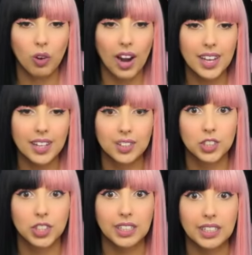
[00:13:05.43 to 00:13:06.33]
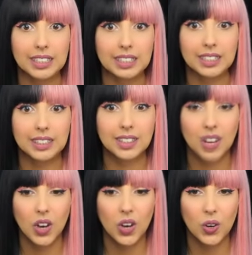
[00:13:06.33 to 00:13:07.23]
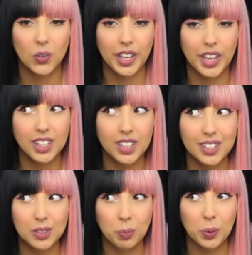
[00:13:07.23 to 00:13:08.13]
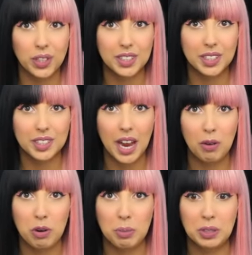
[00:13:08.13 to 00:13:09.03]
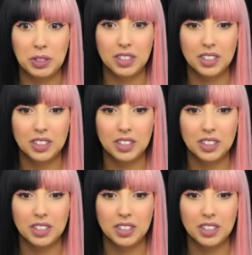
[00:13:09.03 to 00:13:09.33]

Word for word: right? Jeez. Oh, he looks pretty terrible.